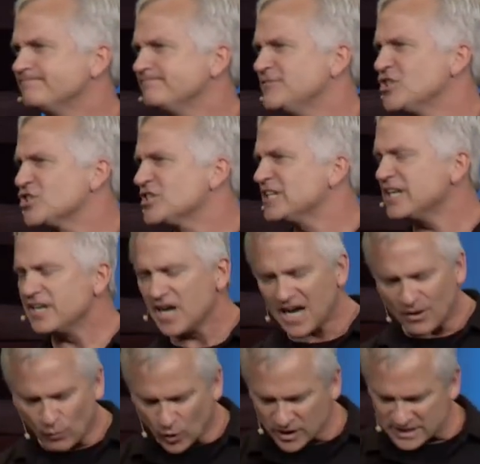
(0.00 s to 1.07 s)
Just did
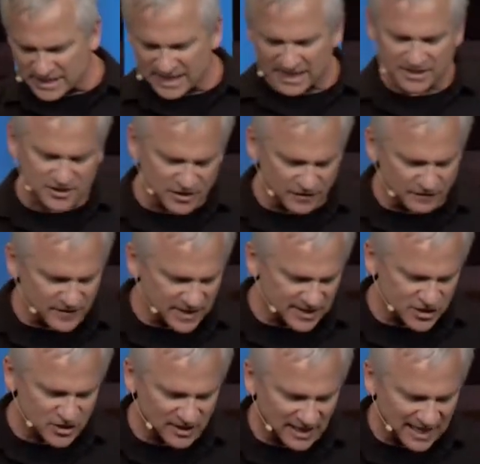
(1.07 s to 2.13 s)
not want to get to the
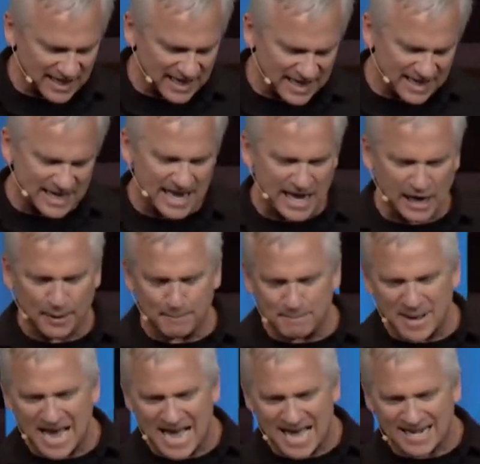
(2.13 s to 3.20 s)
finish line and a
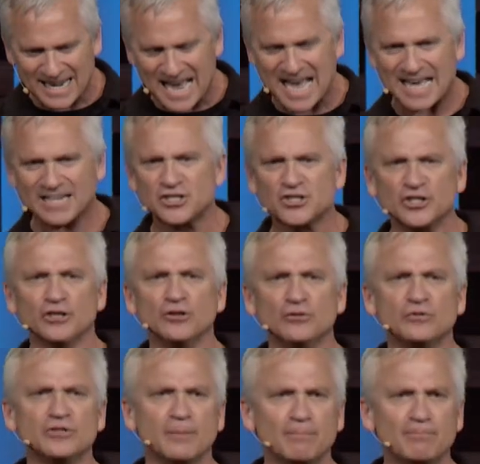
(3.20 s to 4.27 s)
bad
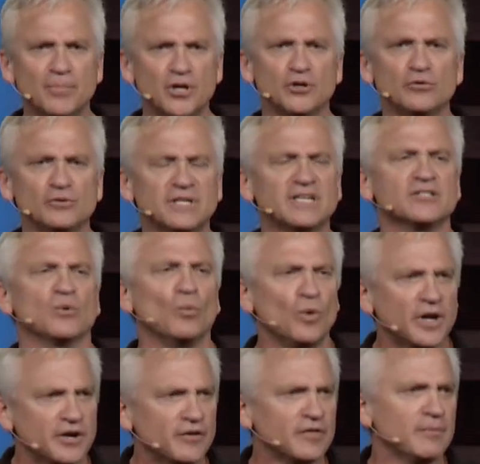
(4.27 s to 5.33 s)
attitude to boot. It's a
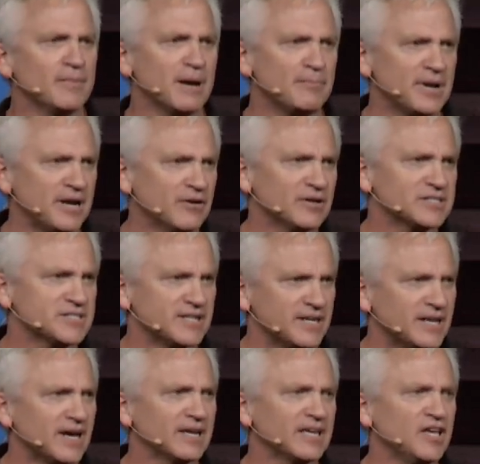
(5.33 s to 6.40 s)
wonder that my parents did
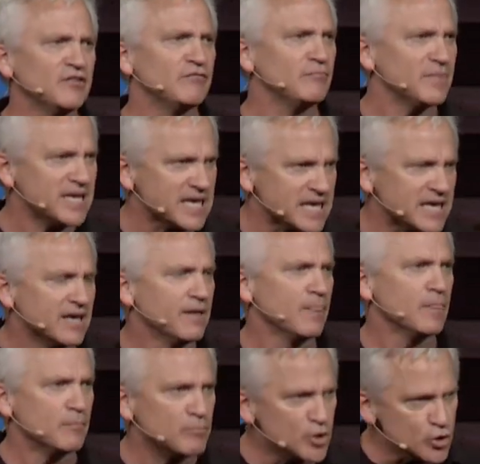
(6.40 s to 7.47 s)
not give me
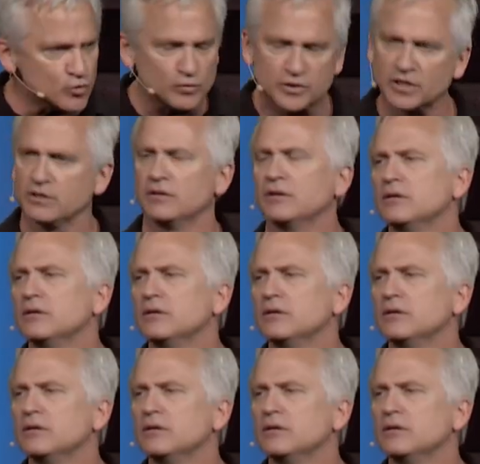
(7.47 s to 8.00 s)
the boot.